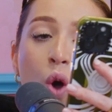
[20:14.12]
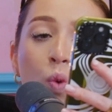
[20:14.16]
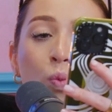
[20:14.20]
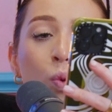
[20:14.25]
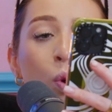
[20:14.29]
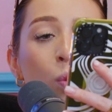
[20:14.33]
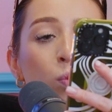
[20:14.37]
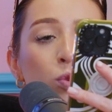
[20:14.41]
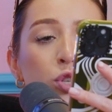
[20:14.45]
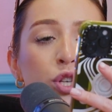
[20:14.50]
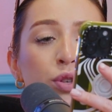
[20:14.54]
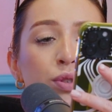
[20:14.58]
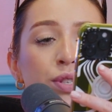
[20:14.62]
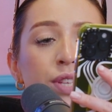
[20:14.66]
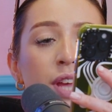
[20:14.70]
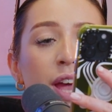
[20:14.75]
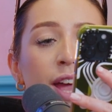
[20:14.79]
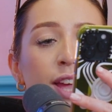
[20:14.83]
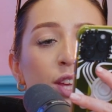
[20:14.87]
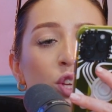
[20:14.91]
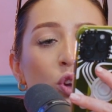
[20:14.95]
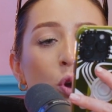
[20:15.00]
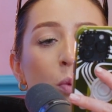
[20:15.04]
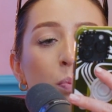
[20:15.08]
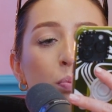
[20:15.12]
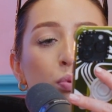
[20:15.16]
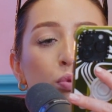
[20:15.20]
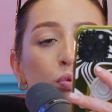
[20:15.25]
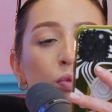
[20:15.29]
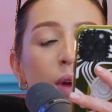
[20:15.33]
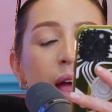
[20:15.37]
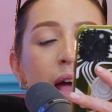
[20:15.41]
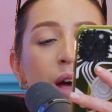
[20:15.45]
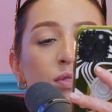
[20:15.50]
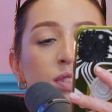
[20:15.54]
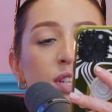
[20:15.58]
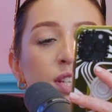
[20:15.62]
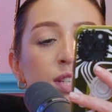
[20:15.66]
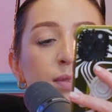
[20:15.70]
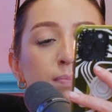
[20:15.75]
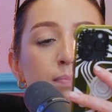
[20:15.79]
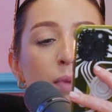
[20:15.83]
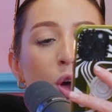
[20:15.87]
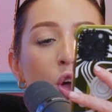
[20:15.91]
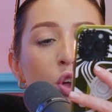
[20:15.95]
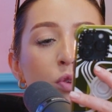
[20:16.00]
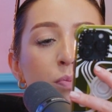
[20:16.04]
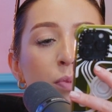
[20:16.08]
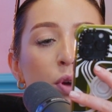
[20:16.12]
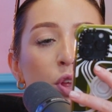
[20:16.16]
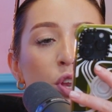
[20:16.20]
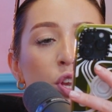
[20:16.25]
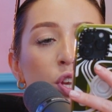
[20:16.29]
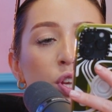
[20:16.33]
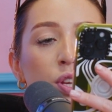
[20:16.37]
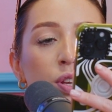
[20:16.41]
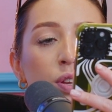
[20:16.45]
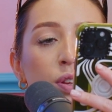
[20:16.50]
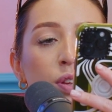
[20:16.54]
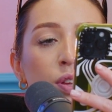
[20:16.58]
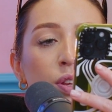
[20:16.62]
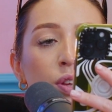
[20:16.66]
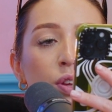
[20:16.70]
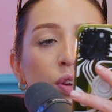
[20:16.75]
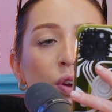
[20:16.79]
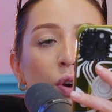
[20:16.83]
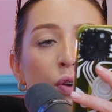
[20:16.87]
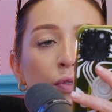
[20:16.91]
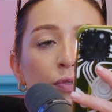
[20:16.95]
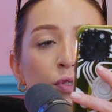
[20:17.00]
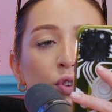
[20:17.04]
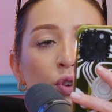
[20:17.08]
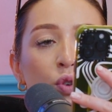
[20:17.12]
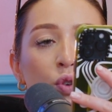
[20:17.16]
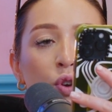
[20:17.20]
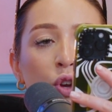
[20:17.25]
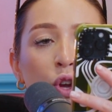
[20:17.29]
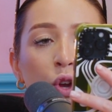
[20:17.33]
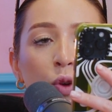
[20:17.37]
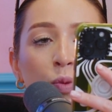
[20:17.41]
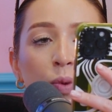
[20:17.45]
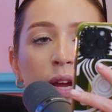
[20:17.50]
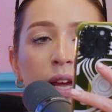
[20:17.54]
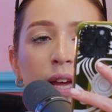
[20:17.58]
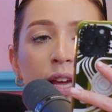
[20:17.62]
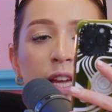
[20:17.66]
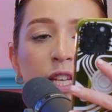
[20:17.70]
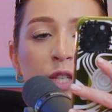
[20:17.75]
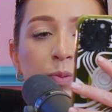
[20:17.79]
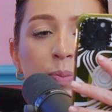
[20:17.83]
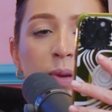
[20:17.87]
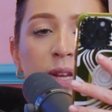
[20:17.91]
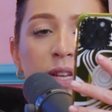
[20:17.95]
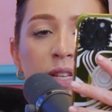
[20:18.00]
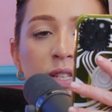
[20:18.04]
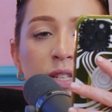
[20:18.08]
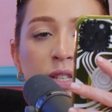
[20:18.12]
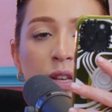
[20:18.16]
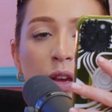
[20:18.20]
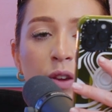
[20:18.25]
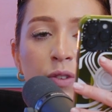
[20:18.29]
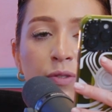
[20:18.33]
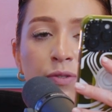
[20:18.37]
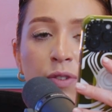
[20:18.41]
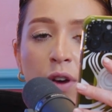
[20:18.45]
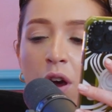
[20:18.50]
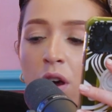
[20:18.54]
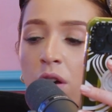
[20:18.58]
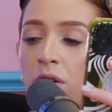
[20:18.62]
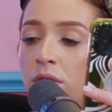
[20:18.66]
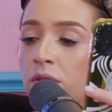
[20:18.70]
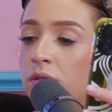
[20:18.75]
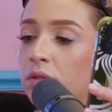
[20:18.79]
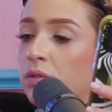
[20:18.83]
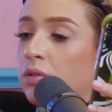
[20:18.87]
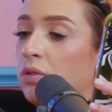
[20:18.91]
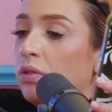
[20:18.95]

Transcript: What would you say your proudest moment of your career has been so far?